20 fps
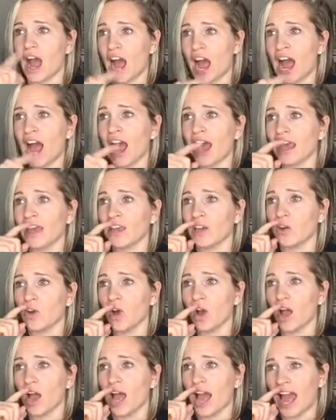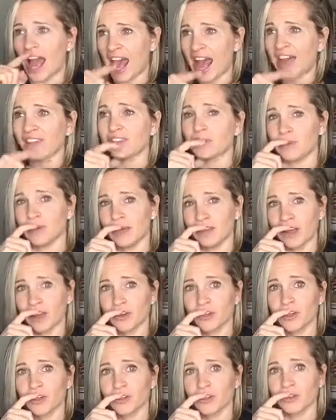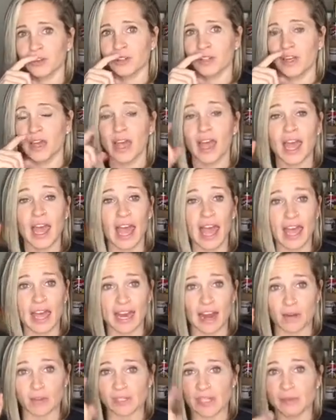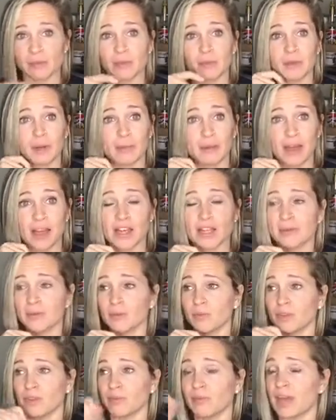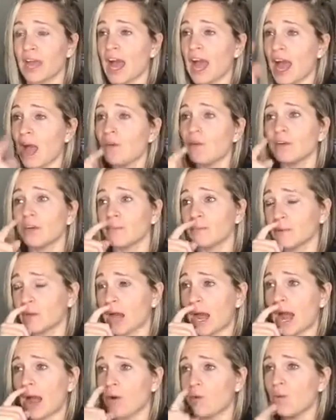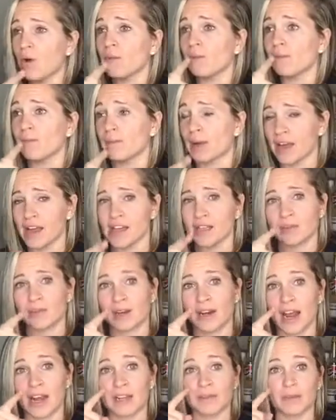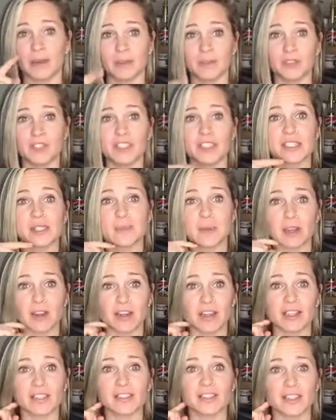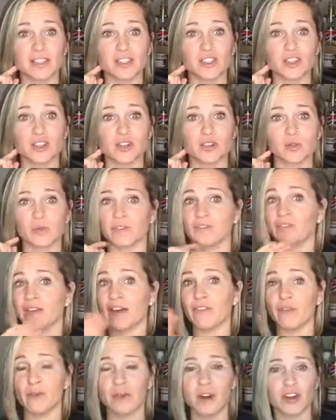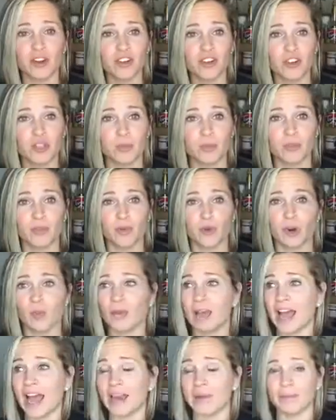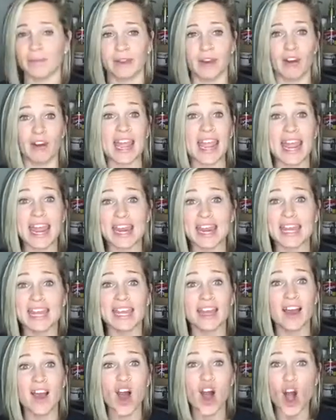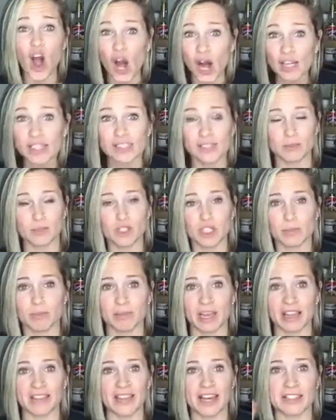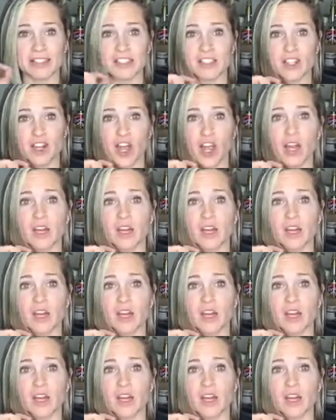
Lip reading: I have to be on that cruise. And I was able to bring my husband with me. I want my husband and I to be able to experience this cruise. We've never been on a cruise before. We hadn't been on any awesome trip like that since our